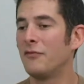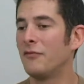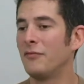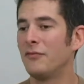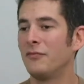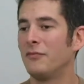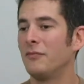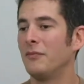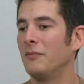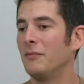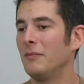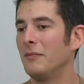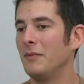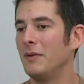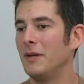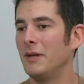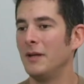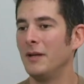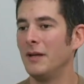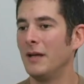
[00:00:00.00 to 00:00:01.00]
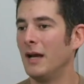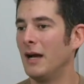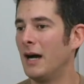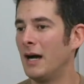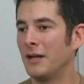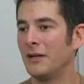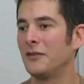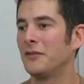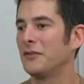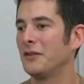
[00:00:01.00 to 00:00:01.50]
If
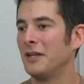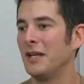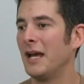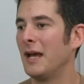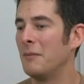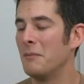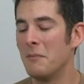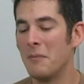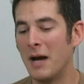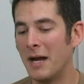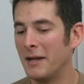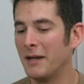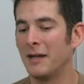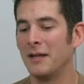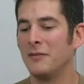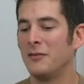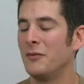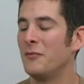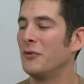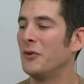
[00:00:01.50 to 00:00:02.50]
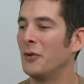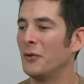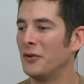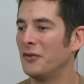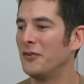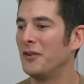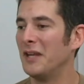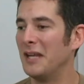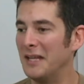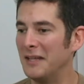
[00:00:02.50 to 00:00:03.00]
honestly, I might not have even
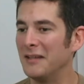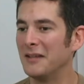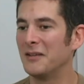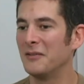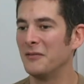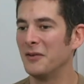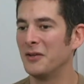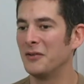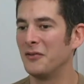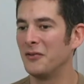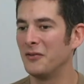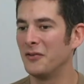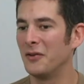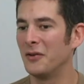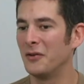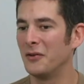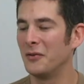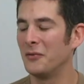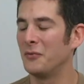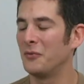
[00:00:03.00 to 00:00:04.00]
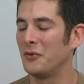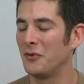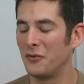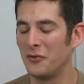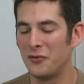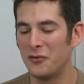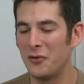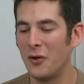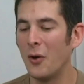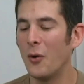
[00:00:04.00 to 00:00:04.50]
noticed it in the convention center. It was
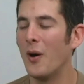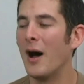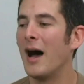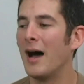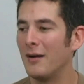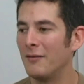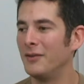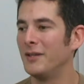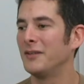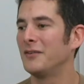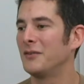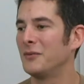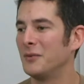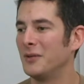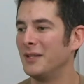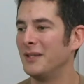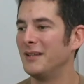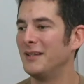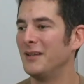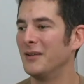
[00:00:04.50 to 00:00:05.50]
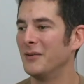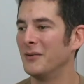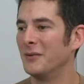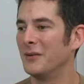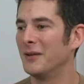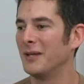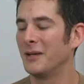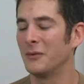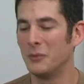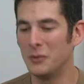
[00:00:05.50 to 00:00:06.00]
just so obvious when
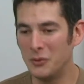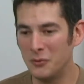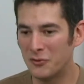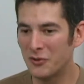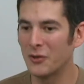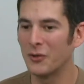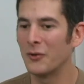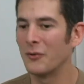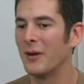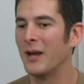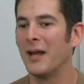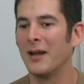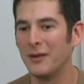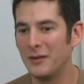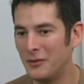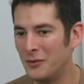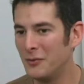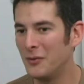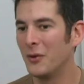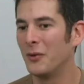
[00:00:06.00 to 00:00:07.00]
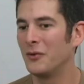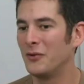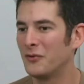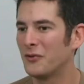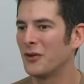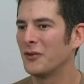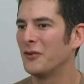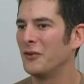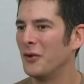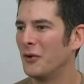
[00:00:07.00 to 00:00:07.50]
like when you turn around and you
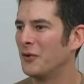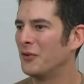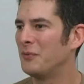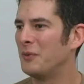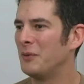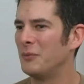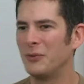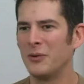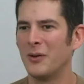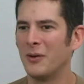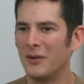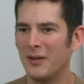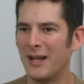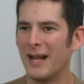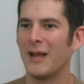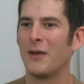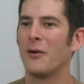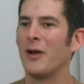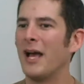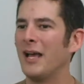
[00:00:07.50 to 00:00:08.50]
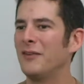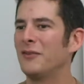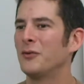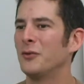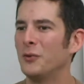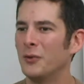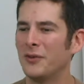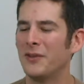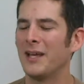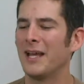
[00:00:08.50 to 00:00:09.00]
start to notice people. You go, did I go to high
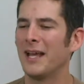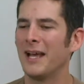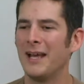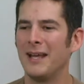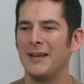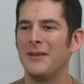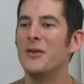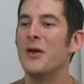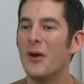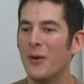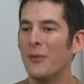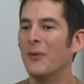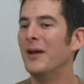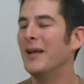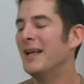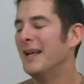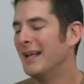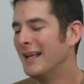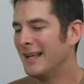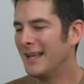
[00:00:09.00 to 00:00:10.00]
school with that guy? No,